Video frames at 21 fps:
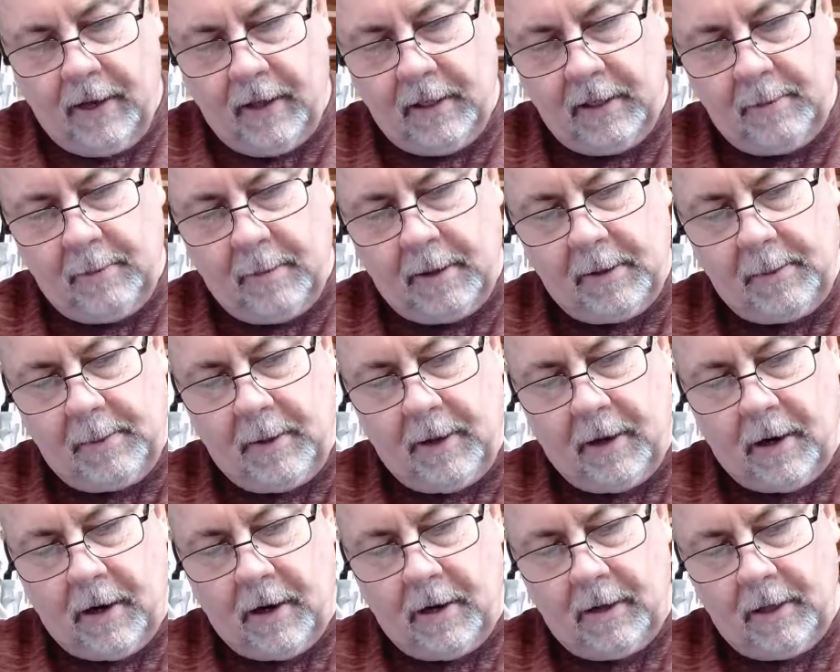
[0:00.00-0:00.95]
This must be
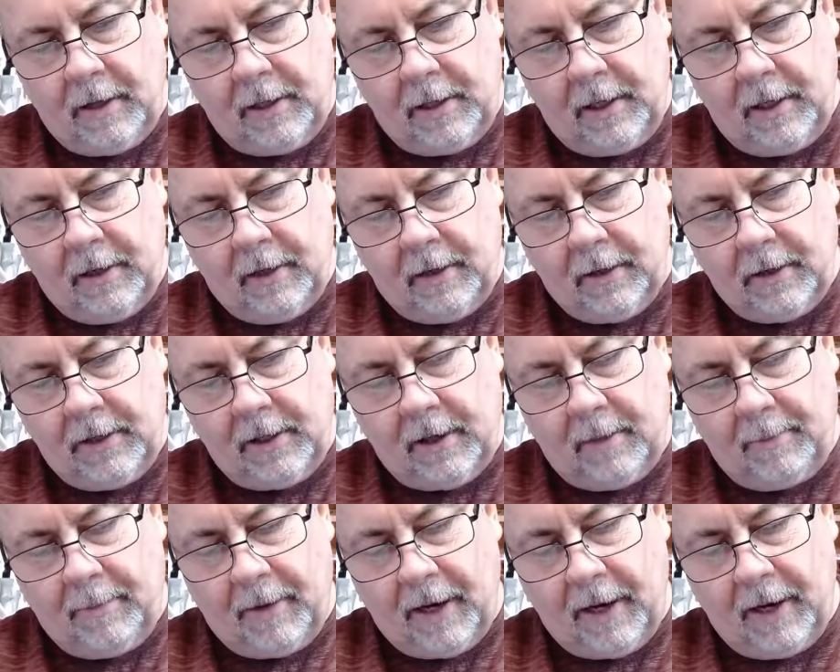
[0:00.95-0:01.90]
hardened steel or
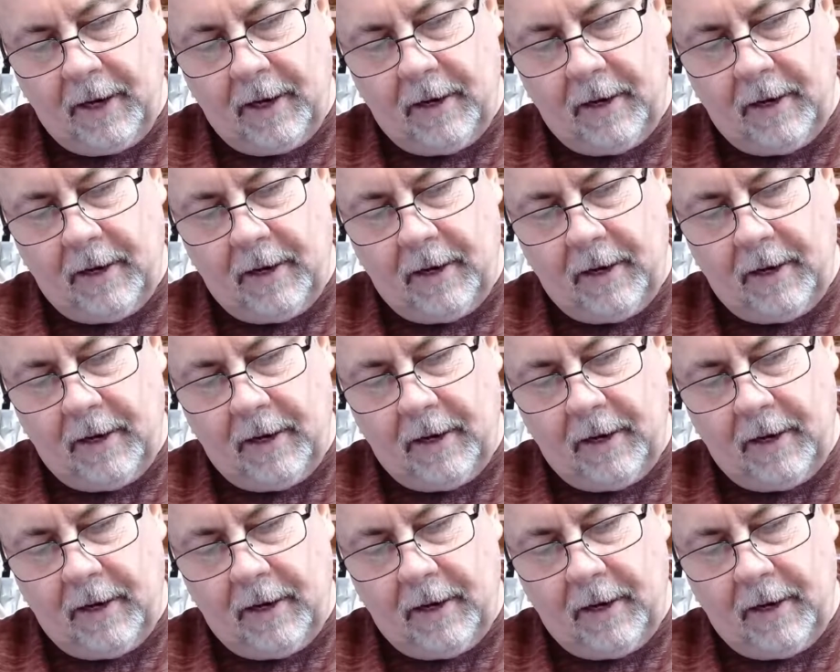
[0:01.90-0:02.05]
something.